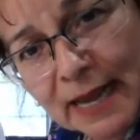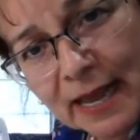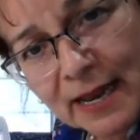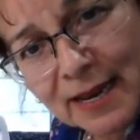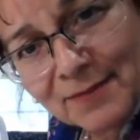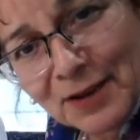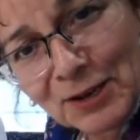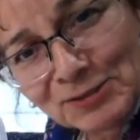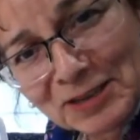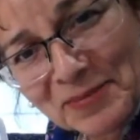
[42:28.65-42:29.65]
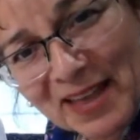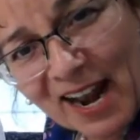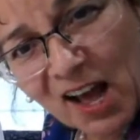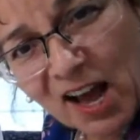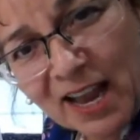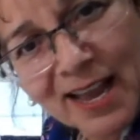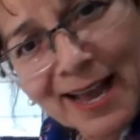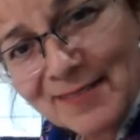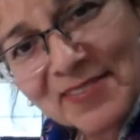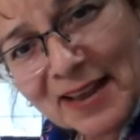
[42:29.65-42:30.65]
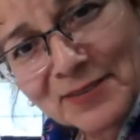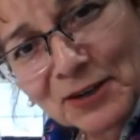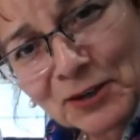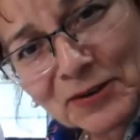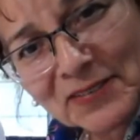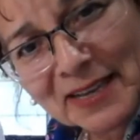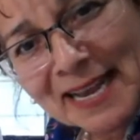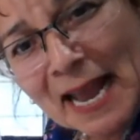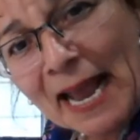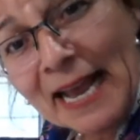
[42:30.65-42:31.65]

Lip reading: on 10 if it goes up that high. Never heard of it.